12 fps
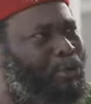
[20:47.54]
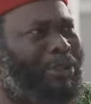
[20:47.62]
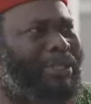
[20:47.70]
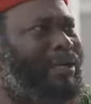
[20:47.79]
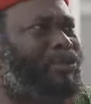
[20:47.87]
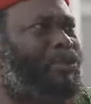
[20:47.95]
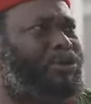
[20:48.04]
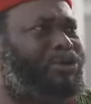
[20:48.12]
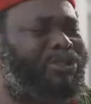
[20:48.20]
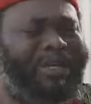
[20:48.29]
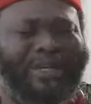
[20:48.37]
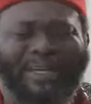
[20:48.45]
without
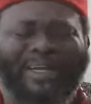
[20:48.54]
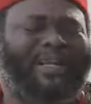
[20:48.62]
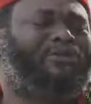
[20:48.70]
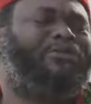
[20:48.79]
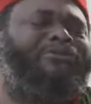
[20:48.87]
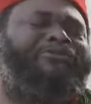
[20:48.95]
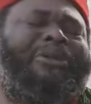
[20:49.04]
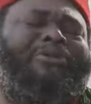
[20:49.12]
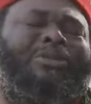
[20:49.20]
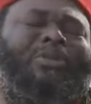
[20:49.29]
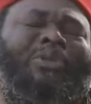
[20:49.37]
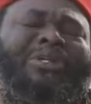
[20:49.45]
us. He cannot fail
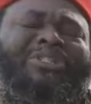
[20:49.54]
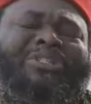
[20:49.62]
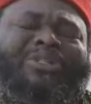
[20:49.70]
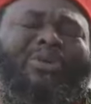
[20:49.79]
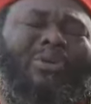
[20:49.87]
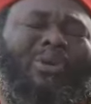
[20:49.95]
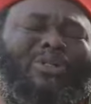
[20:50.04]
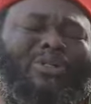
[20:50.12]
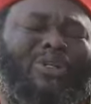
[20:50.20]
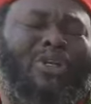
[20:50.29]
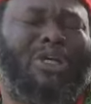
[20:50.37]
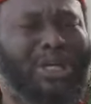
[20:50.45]
not to listen to
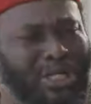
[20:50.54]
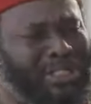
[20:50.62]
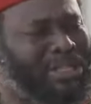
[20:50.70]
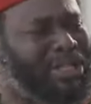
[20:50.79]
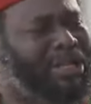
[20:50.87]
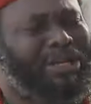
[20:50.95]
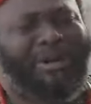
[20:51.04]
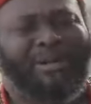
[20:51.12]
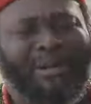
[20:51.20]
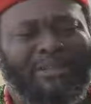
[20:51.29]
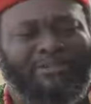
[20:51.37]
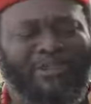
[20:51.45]
us. You see, your
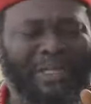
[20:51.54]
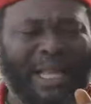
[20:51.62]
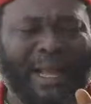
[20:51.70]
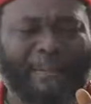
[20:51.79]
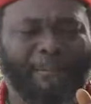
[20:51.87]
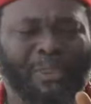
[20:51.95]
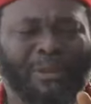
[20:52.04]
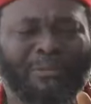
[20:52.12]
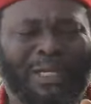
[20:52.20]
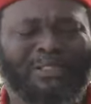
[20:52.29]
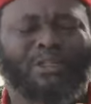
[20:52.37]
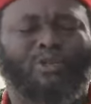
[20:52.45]
late father,
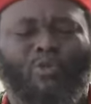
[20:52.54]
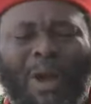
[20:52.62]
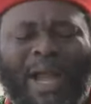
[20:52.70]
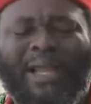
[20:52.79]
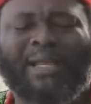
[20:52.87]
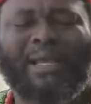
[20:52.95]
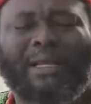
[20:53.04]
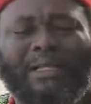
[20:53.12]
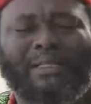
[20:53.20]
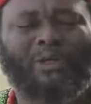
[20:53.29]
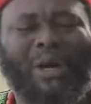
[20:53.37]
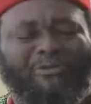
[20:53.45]
that is why
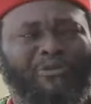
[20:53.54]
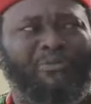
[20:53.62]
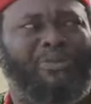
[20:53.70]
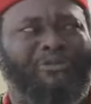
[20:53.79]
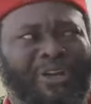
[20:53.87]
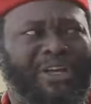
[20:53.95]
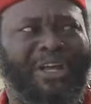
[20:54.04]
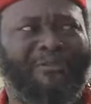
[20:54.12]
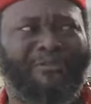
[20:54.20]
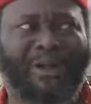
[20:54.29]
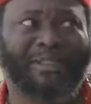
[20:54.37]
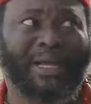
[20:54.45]
you have to be very
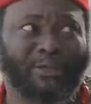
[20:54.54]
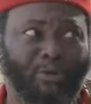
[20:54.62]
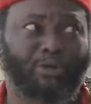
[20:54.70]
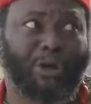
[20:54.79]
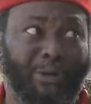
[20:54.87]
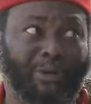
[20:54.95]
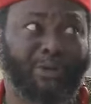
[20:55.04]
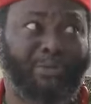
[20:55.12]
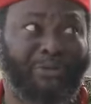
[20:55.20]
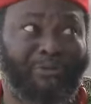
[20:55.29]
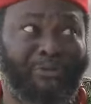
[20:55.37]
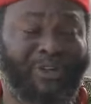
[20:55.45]
careful, and I know you are going to
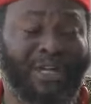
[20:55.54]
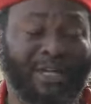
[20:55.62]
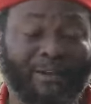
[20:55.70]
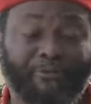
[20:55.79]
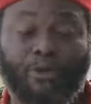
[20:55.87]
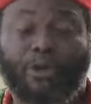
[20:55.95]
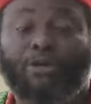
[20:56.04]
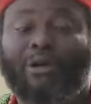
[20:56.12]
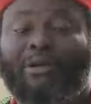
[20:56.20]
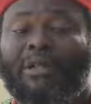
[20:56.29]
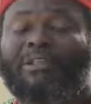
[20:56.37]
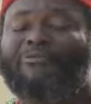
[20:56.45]
be very careful.
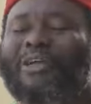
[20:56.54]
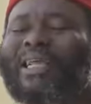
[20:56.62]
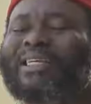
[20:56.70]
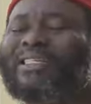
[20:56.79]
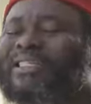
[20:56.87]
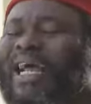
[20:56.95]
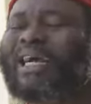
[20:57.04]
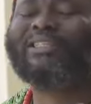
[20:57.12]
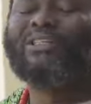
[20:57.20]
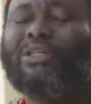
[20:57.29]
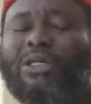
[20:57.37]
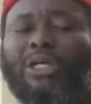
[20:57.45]
Your late father
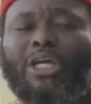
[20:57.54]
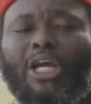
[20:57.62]
sacked